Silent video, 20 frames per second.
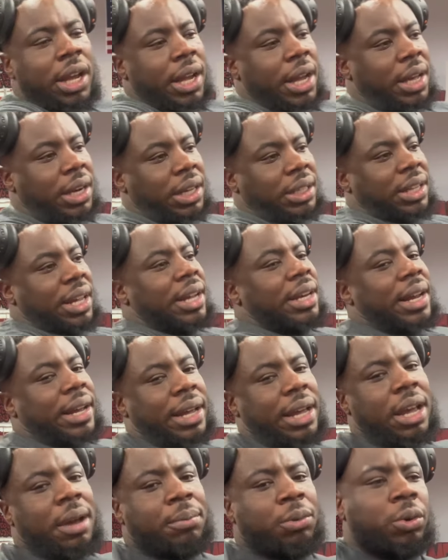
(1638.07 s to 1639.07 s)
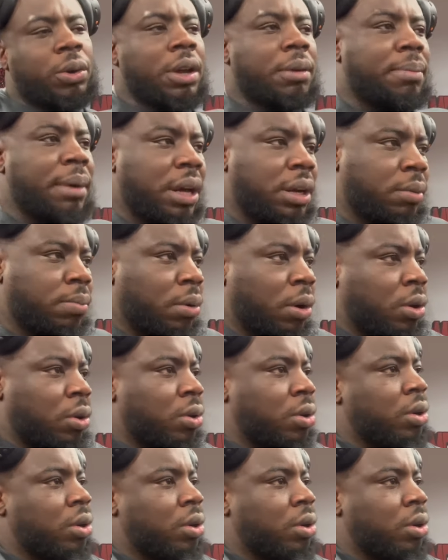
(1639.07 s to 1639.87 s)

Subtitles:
anything that can help you get better, bro,